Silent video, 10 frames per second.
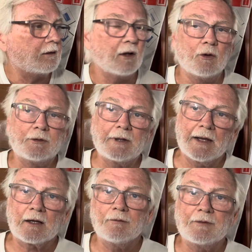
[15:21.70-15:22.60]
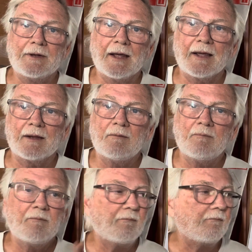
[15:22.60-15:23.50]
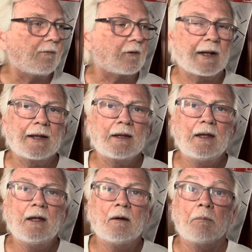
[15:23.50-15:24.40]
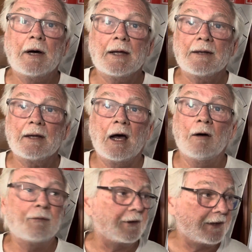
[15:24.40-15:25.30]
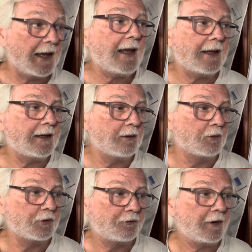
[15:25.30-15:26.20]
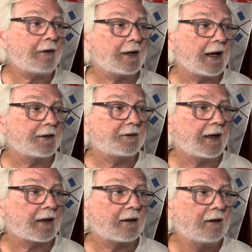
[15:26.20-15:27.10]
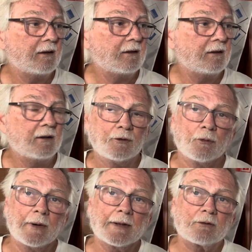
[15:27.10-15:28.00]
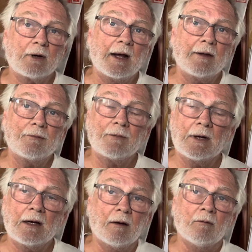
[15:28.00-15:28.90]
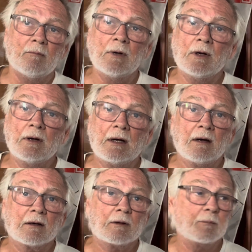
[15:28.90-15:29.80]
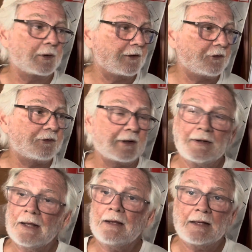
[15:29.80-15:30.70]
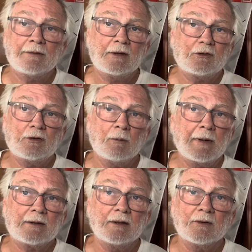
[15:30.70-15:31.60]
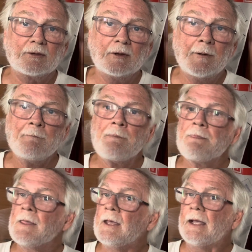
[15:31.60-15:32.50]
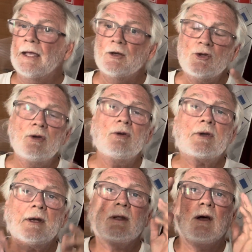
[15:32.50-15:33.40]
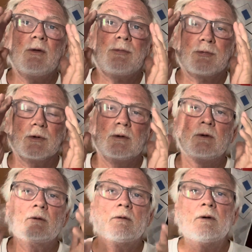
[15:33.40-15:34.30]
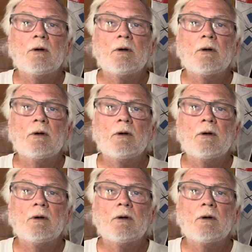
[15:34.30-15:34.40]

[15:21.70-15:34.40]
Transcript: low tech of today, okay? But of the day, it was very high tech. Direct drive compressors, and they still make these. And you could go through